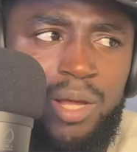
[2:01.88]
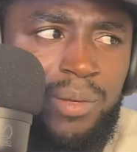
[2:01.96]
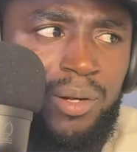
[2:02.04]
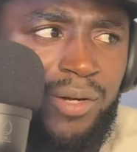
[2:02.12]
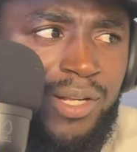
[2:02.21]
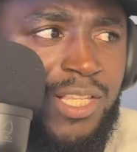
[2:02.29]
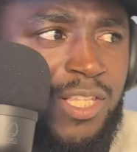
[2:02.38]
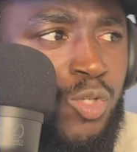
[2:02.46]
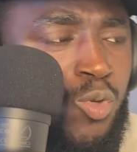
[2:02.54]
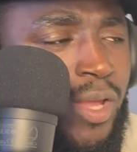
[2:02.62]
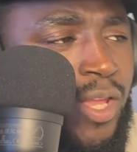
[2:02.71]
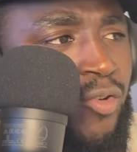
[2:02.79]
below. This is
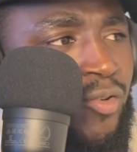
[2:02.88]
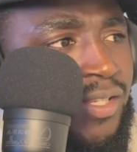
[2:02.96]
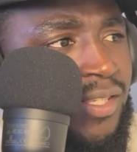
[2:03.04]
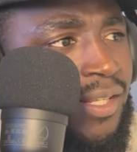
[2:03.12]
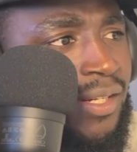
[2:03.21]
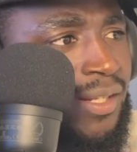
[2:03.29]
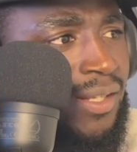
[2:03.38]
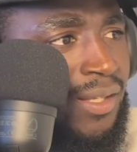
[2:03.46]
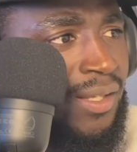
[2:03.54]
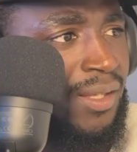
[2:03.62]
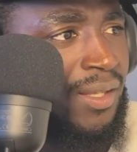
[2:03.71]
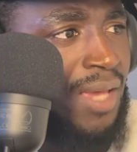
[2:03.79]
so interesting.
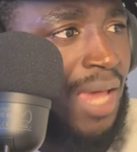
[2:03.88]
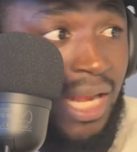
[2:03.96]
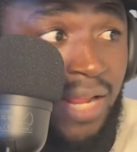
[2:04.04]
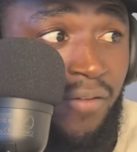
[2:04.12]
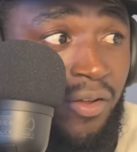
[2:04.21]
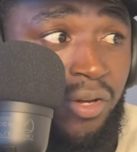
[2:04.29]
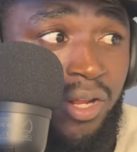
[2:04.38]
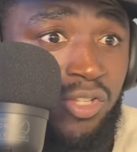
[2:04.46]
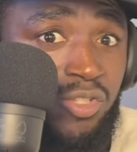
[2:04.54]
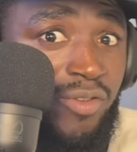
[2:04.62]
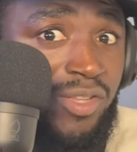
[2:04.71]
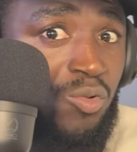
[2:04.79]
I never knew that was
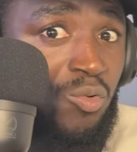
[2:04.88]
the reason